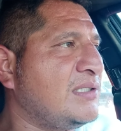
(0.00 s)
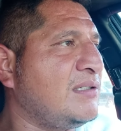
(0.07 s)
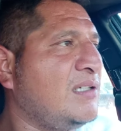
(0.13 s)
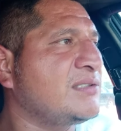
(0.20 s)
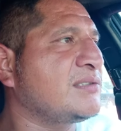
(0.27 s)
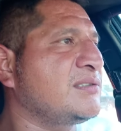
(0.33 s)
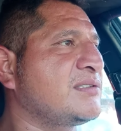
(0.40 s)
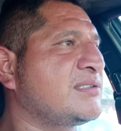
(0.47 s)

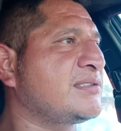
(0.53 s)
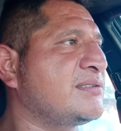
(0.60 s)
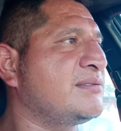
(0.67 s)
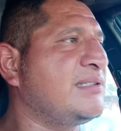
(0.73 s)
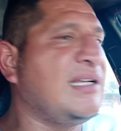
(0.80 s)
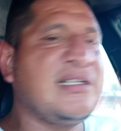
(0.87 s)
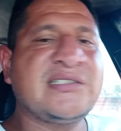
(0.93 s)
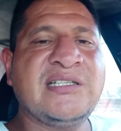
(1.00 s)
Oscar's,
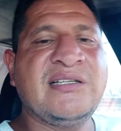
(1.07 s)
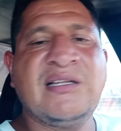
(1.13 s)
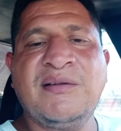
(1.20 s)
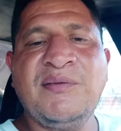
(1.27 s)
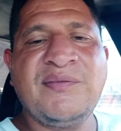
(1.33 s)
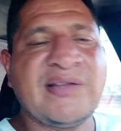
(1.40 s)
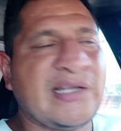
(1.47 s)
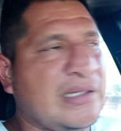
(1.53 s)
not actually not
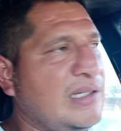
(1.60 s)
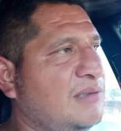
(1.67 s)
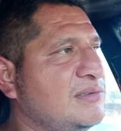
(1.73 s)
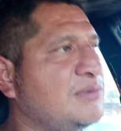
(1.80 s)
even in the house.